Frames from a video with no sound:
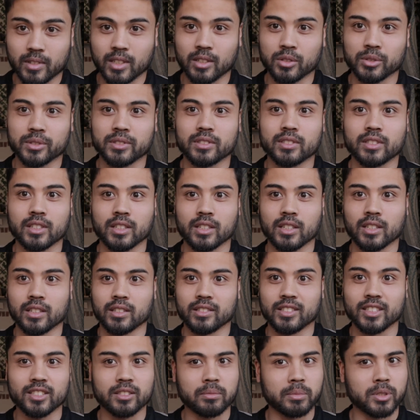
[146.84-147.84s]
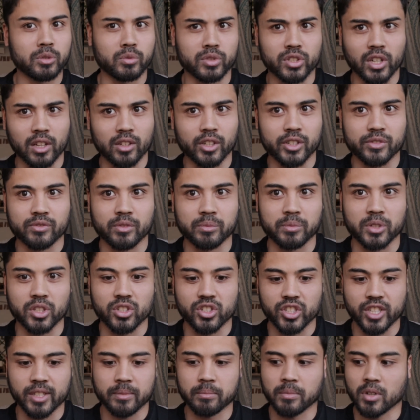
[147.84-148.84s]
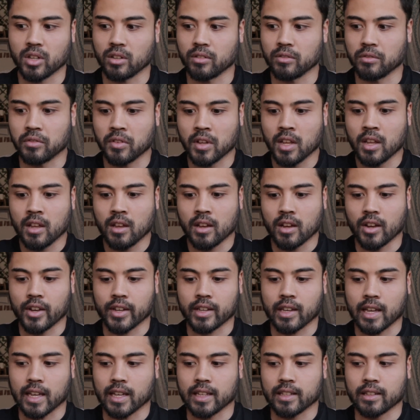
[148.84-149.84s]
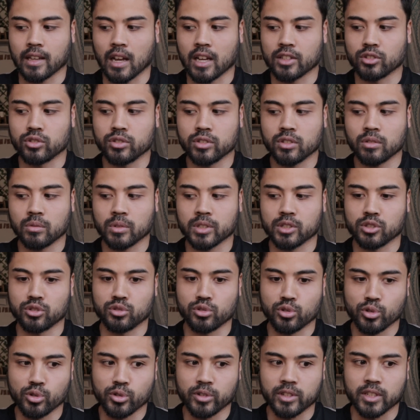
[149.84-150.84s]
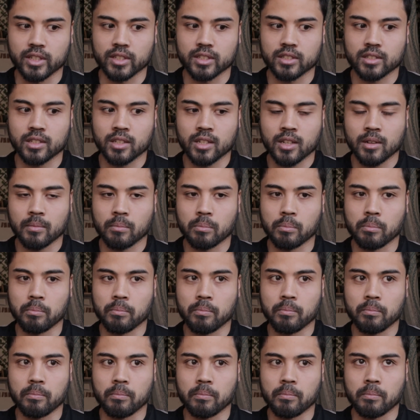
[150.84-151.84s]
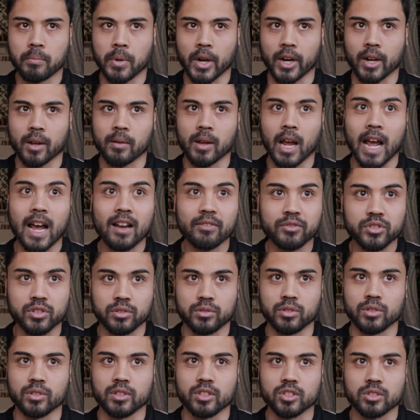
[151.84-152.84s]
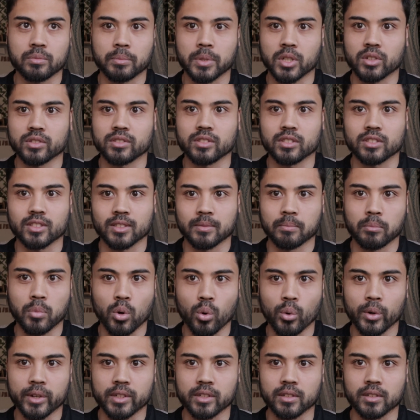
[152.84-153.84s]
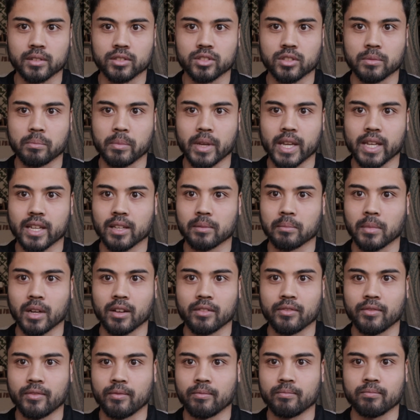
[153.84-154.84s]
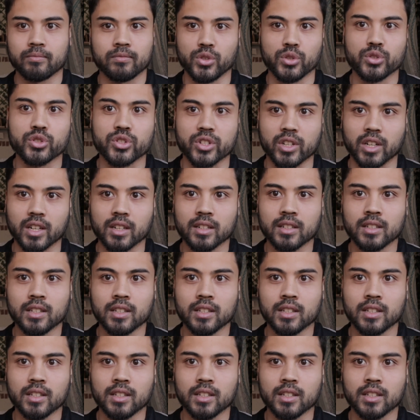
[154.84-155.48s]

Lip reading: it was the discipline which I learned from the gym of, okay, I do not want to do this, but I have to do this because it's important to me in my future.